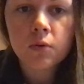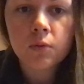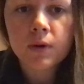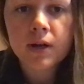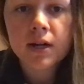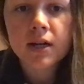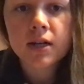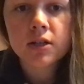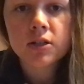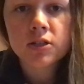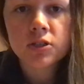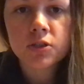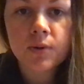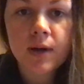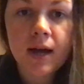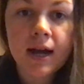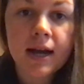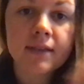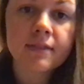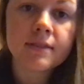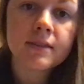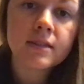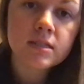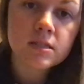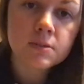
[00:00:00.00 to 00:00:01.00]
where you
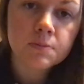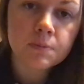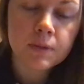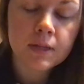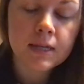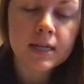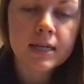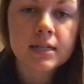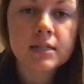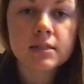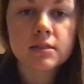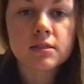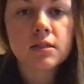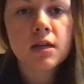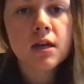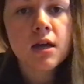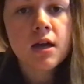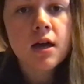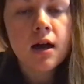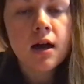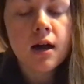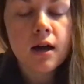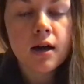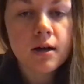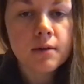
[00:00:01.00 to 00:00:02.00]
had this planned,
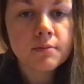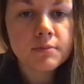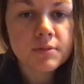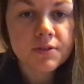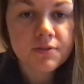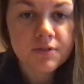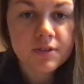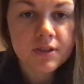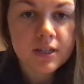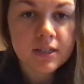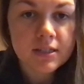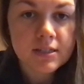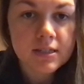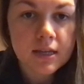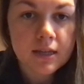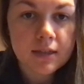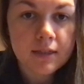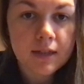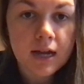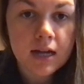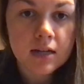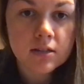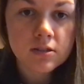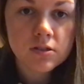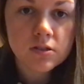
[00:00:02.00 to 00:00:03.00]
different things like that.